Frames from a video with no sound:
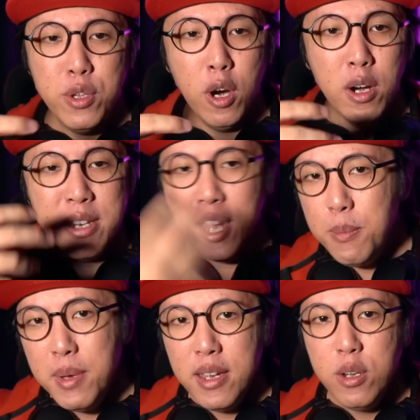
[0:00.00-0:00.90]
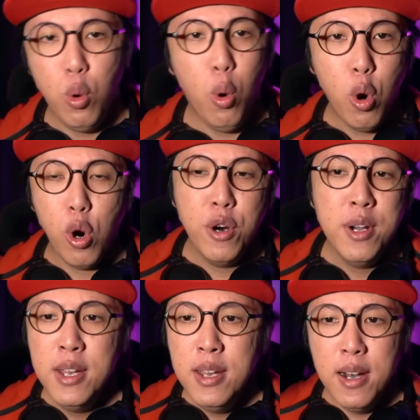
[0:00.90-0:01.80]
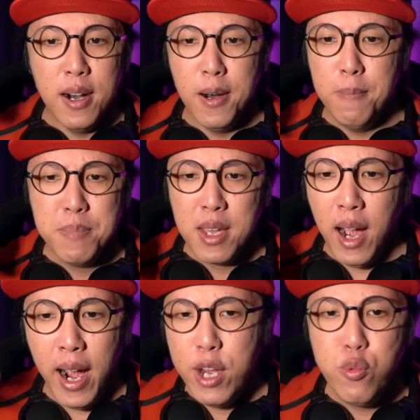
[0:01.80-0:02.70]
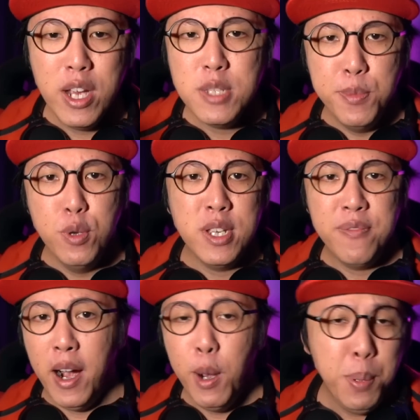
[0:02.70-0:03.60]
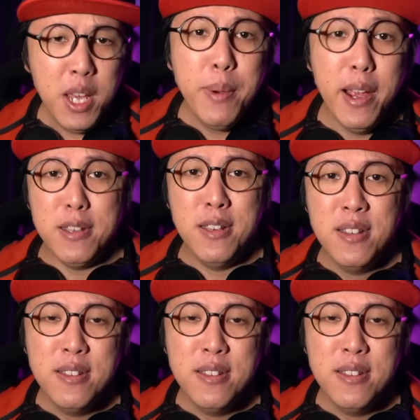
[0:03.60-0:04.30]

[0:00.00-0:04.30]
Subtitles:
you're gaming or high-res music file playback.